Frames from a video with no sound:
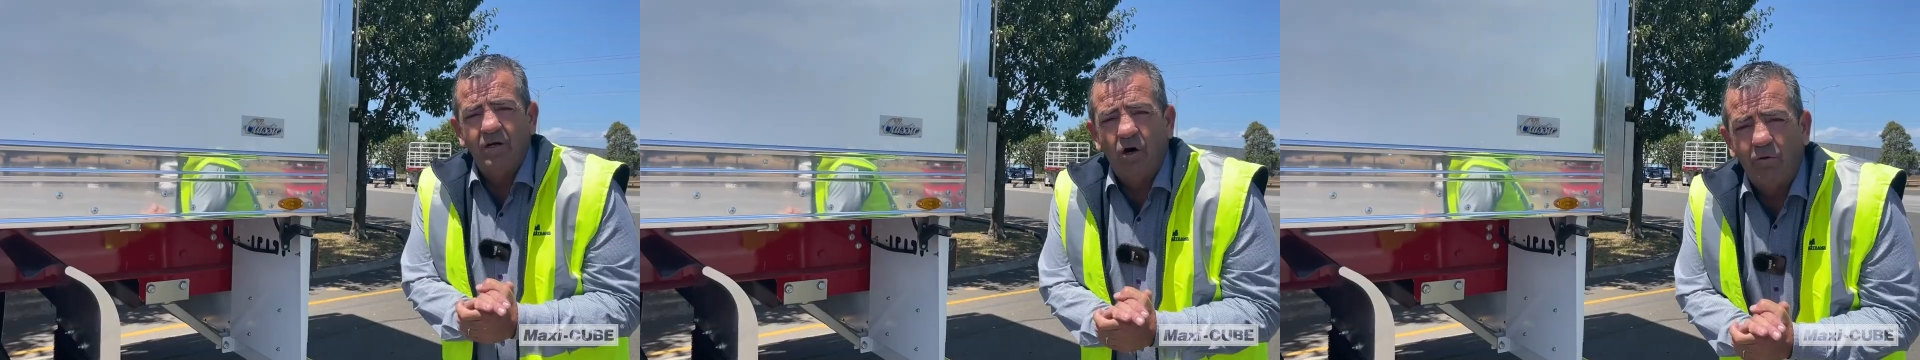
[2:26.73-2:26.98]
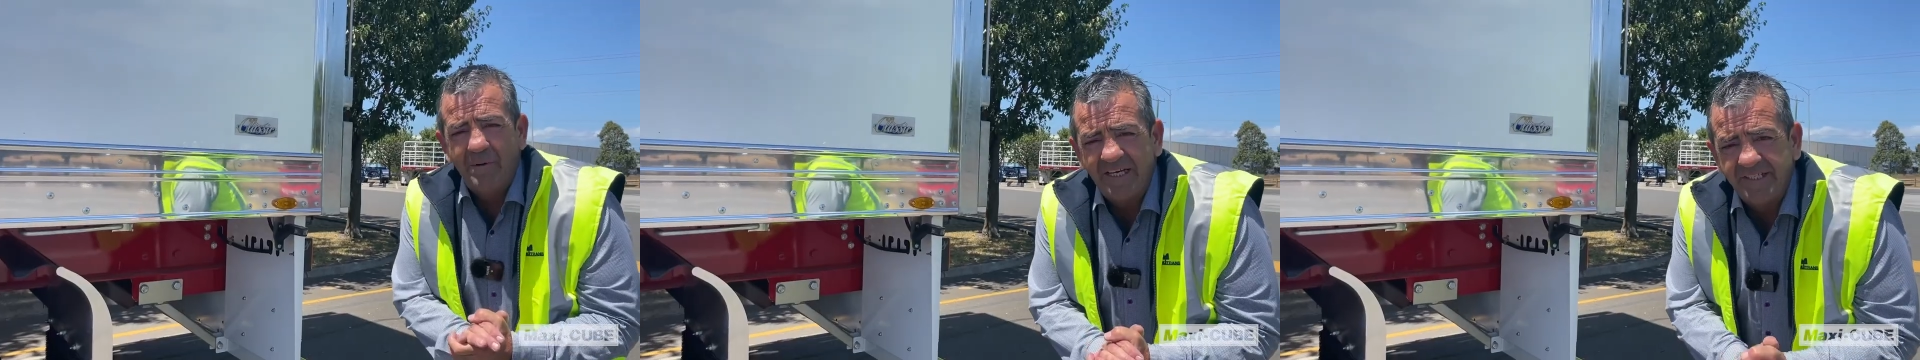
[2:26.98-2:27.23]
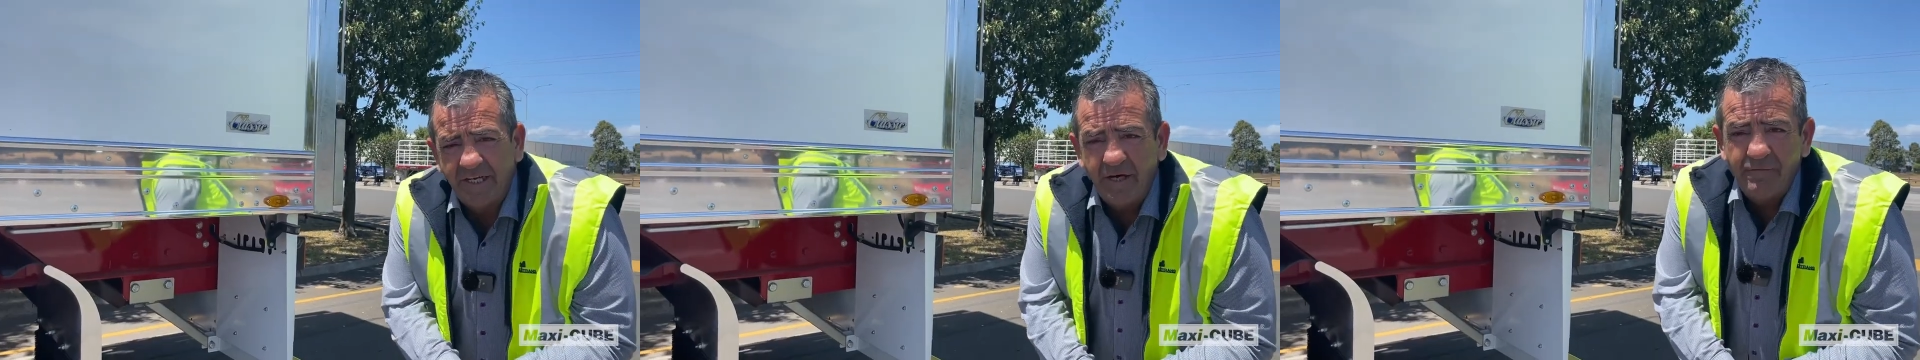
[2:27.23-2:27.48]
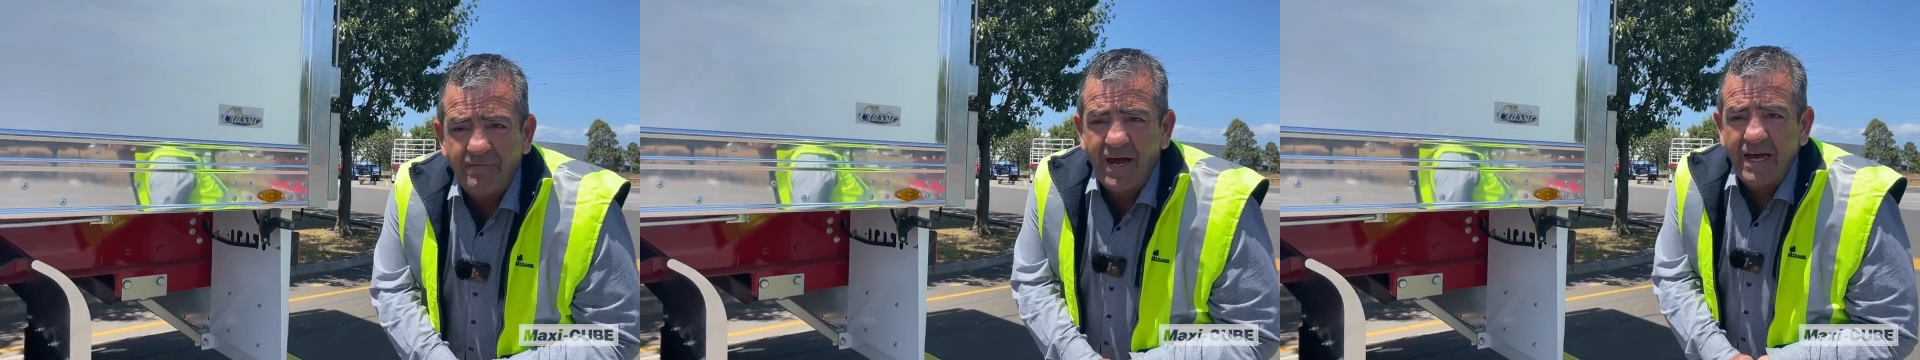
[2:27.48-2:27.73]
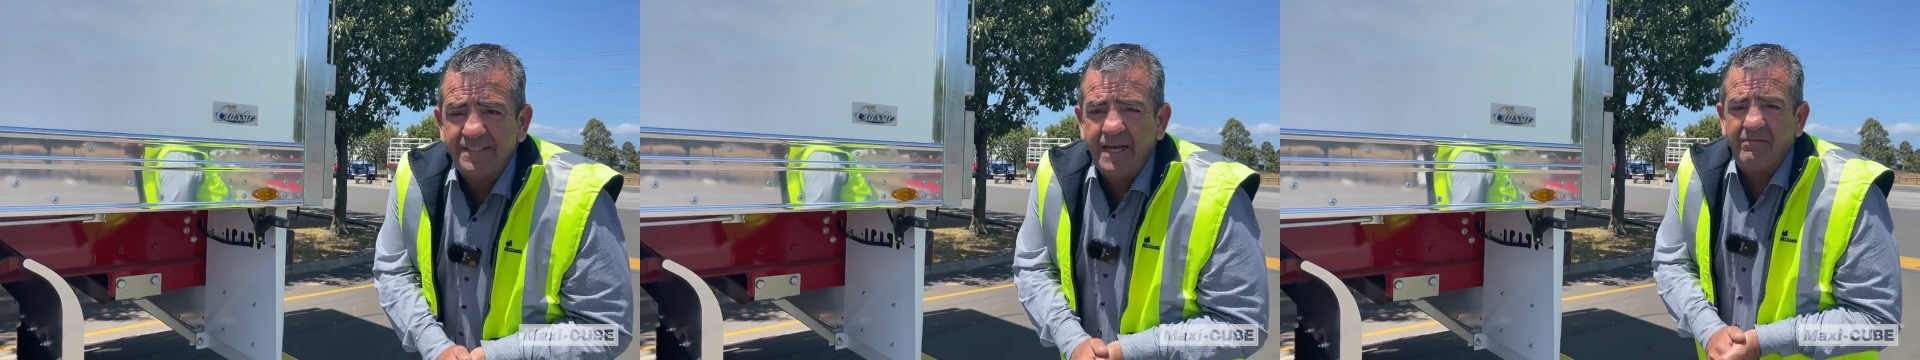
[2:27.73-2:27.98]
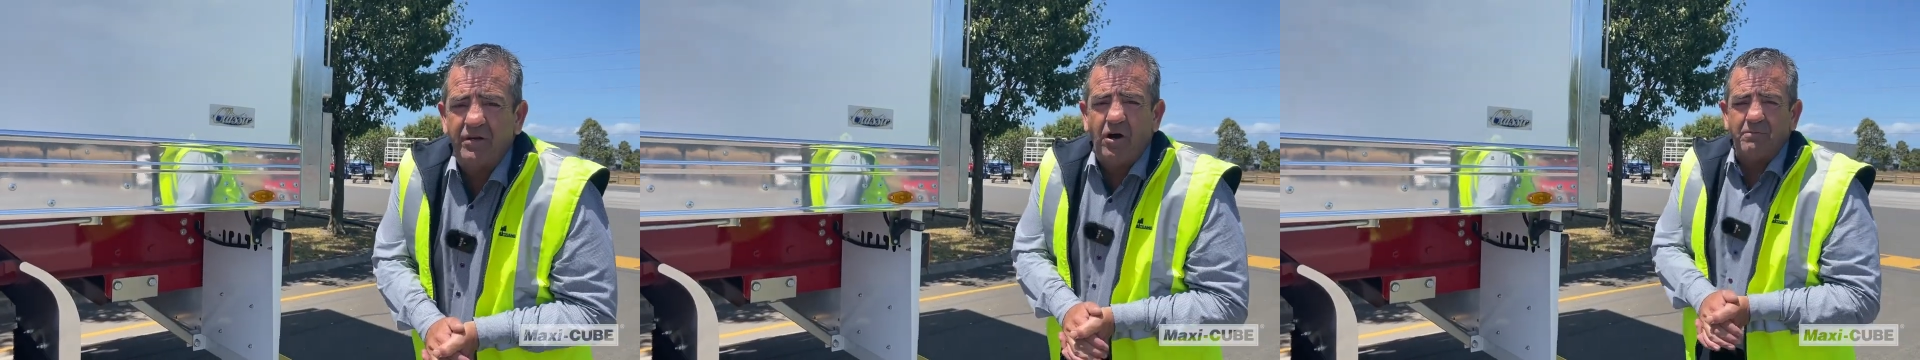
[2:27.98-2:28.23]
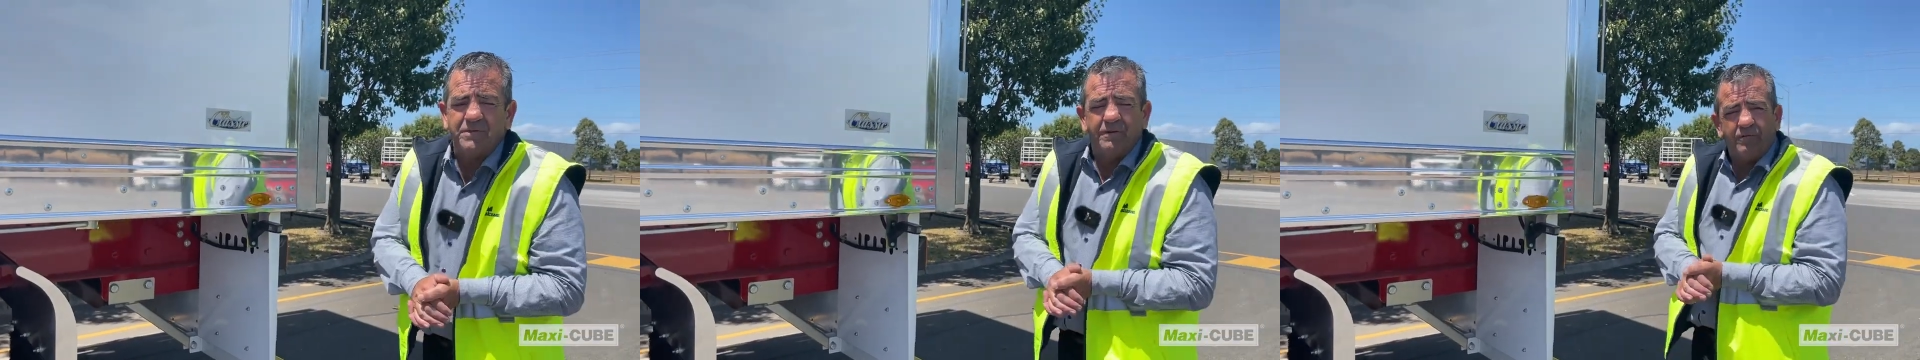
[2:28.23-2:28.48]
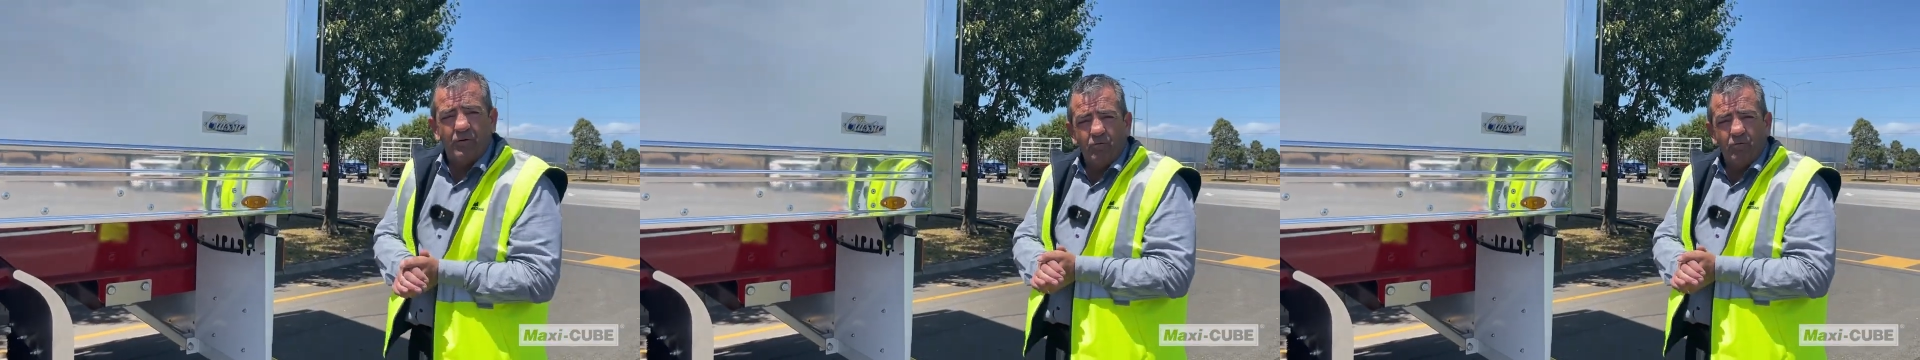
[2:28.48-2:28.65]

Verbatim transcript: All MaxiCube vans have an option for a